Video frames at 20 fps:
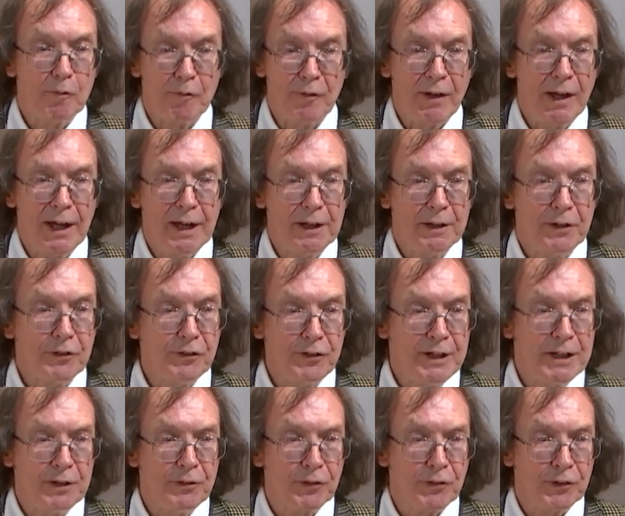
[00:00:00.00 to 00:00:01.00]

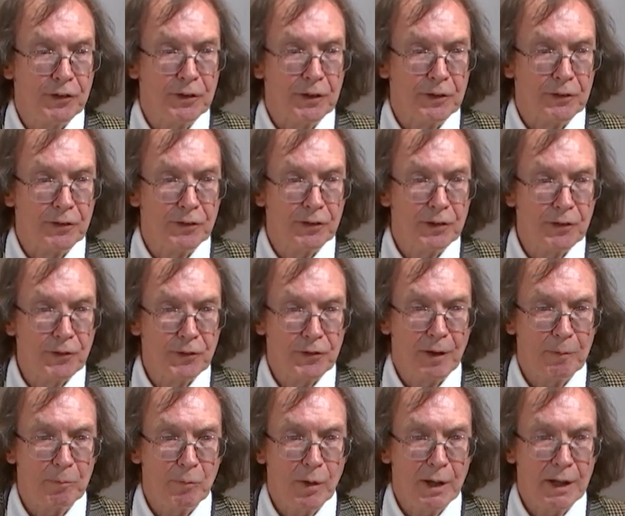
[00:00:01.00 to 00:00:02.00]
violent incident
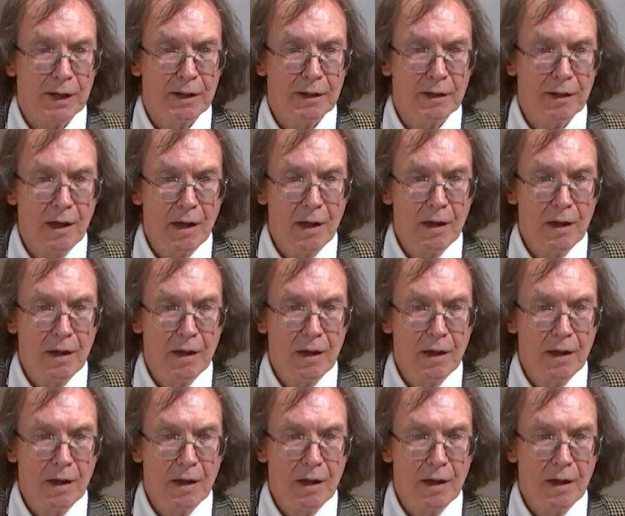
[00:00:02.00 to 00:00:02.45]
somewhere.